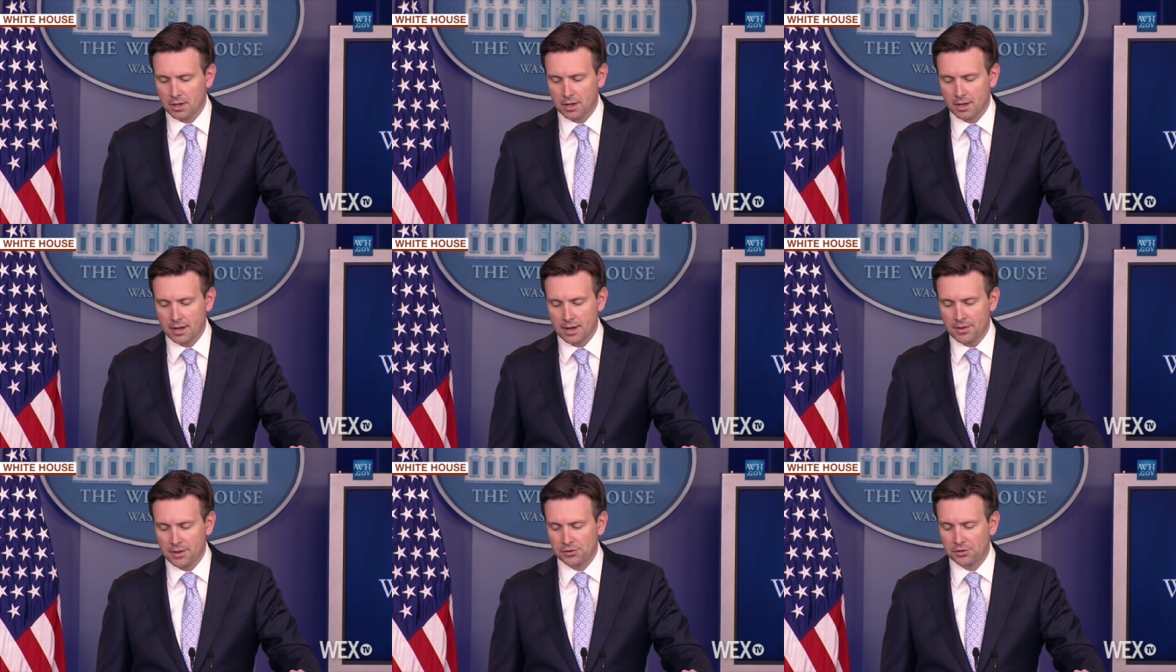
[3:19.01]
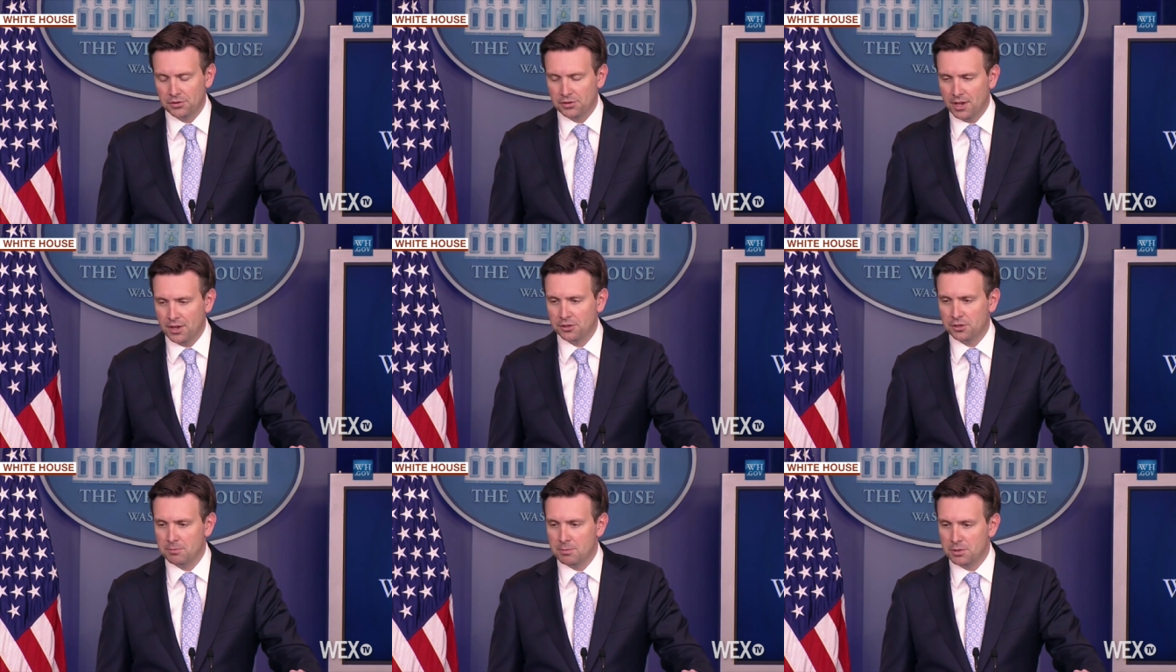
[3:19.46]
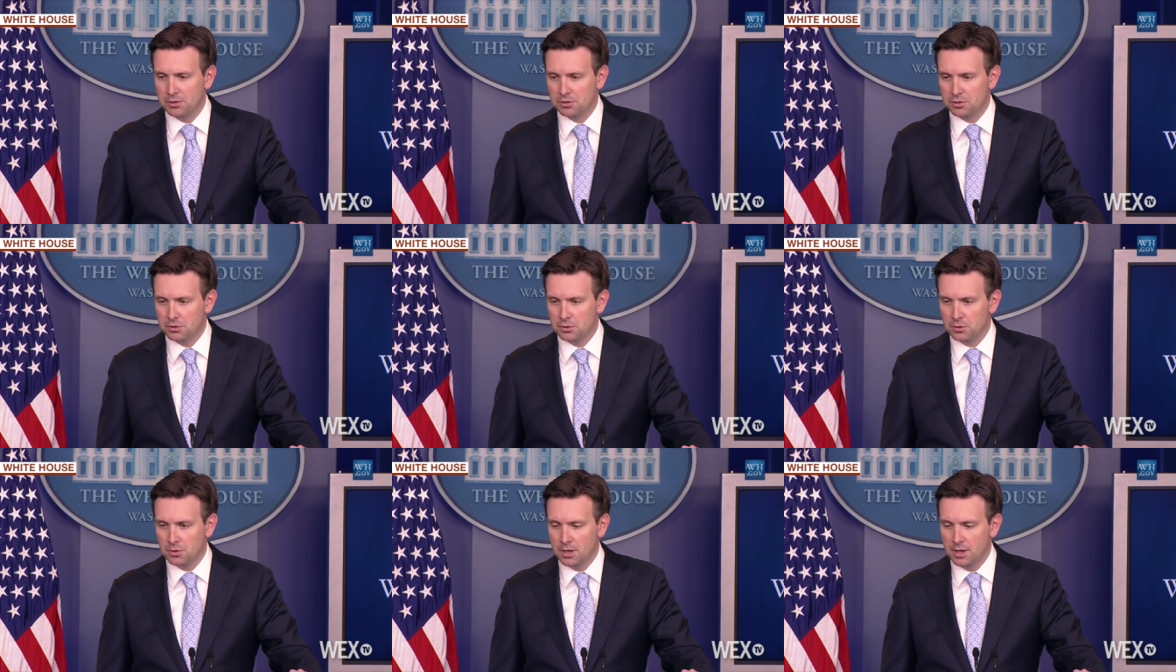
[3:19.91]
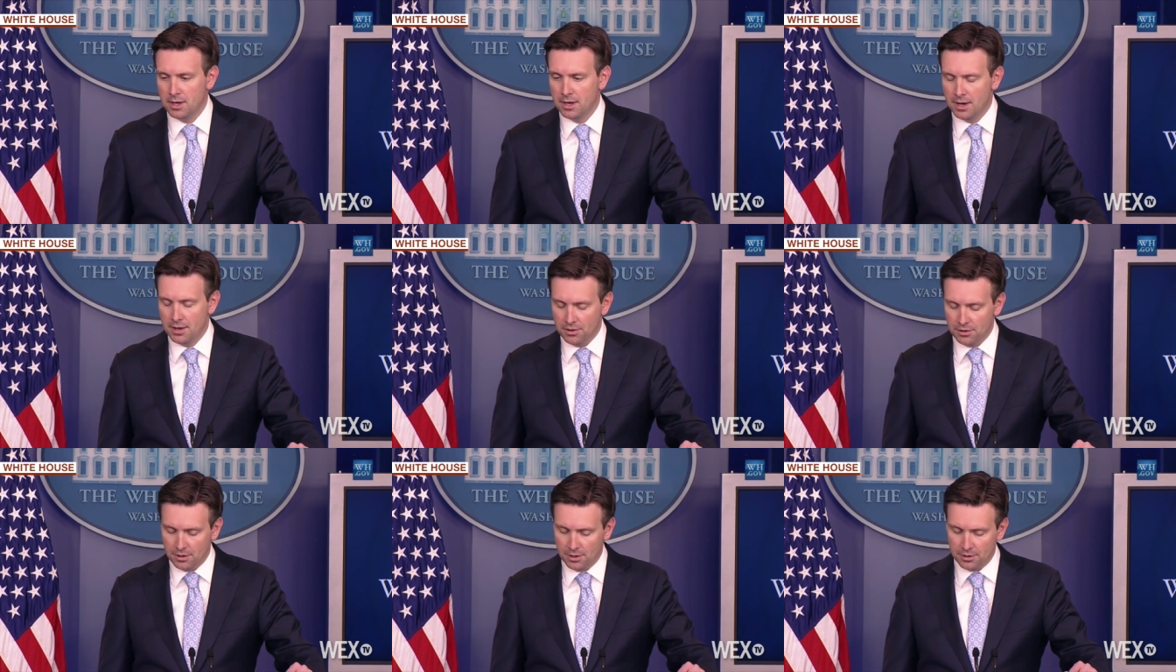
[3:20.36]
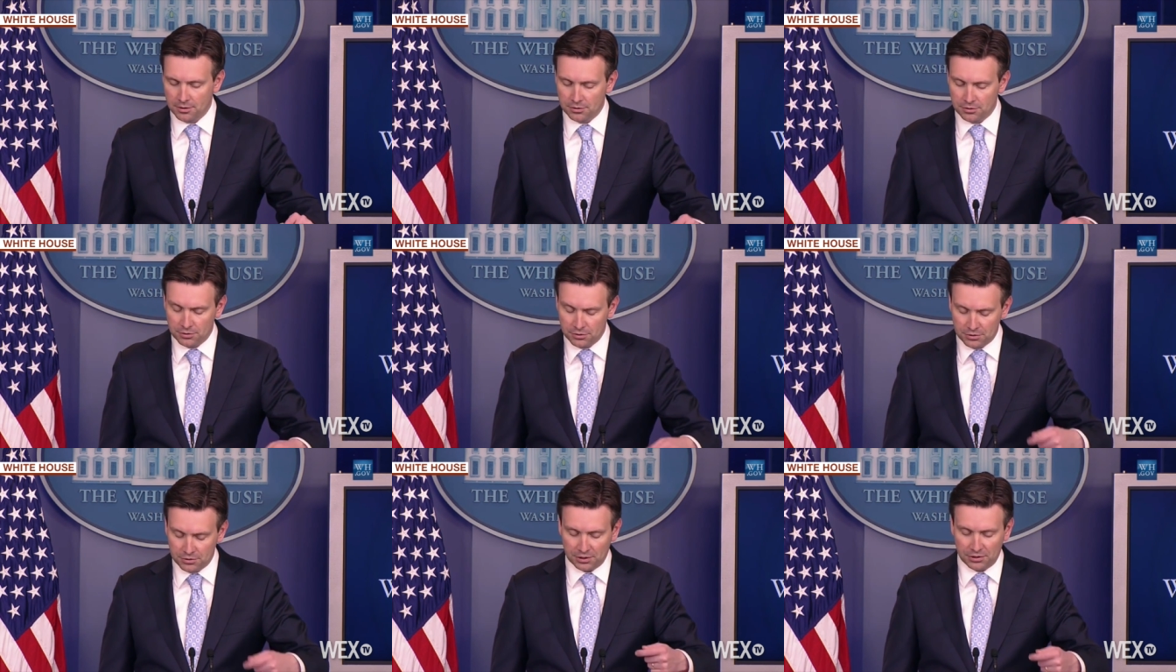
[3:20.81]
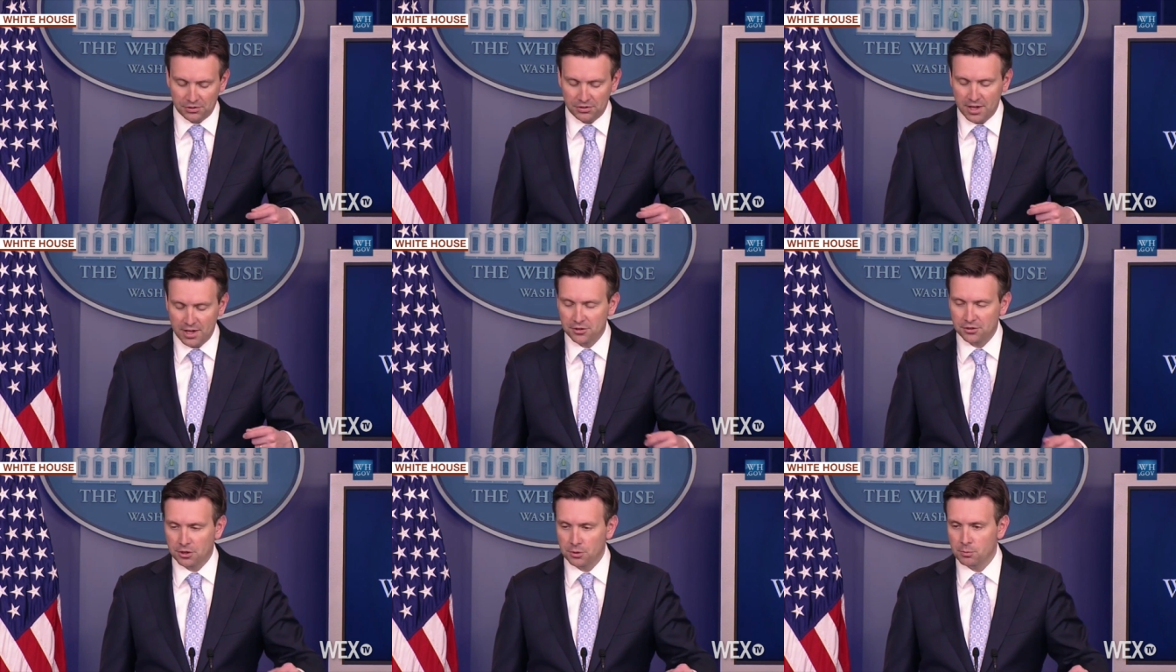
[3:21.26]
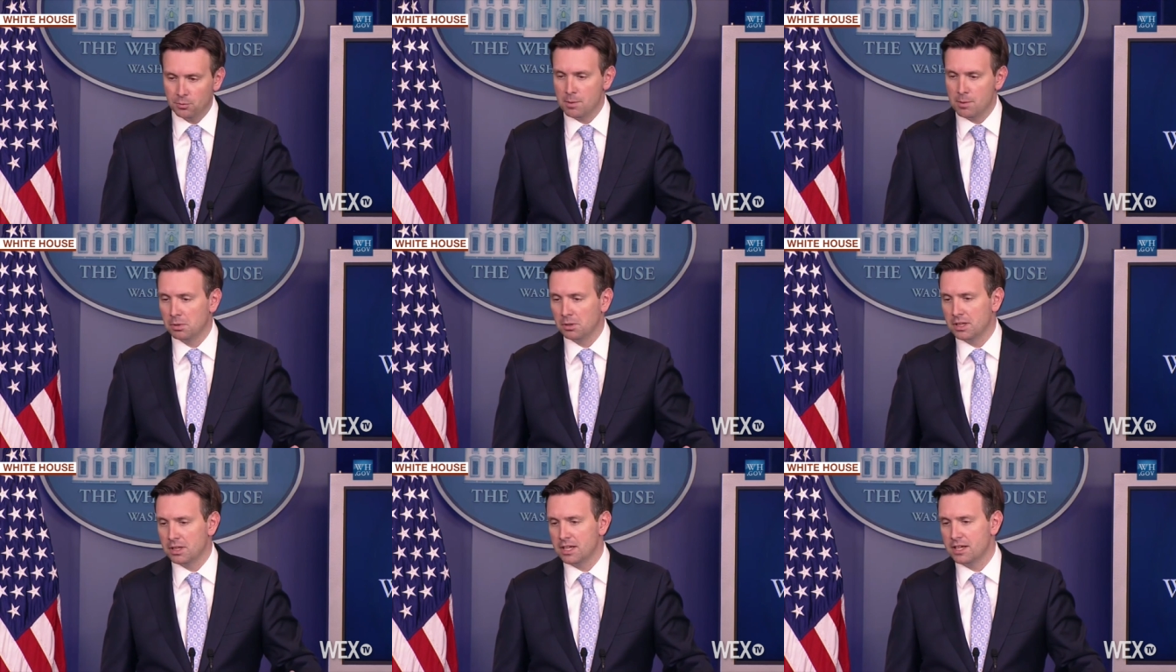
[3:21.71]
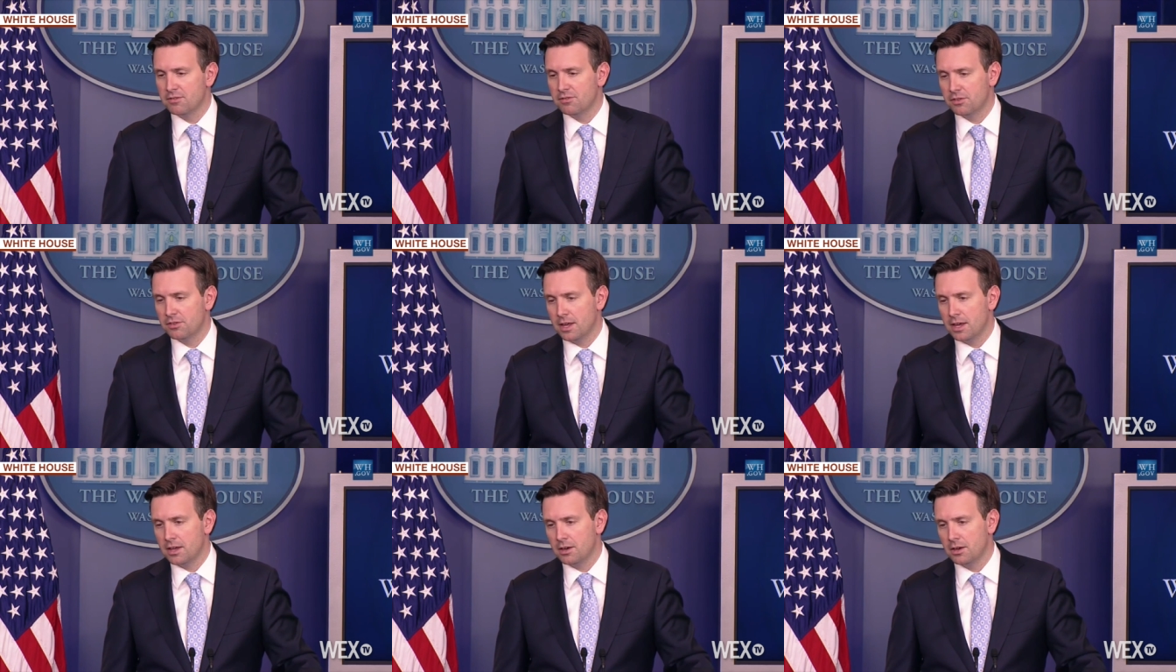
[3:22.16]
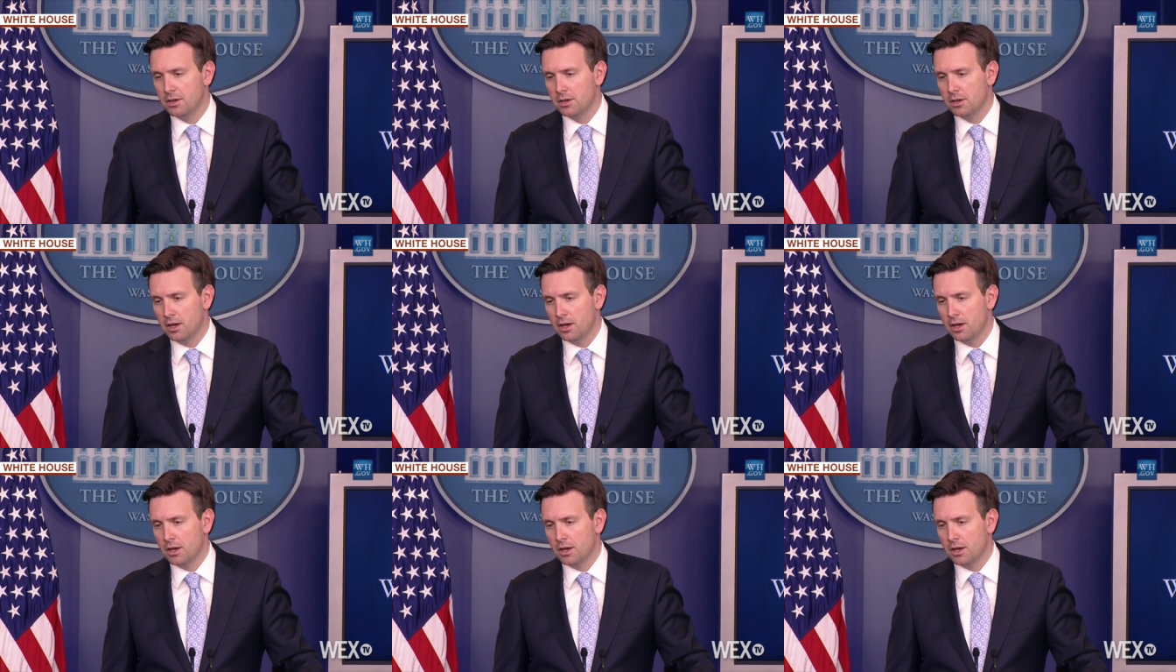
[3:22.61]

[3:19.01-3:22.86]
Uh, and that's a testament to the success that we believe that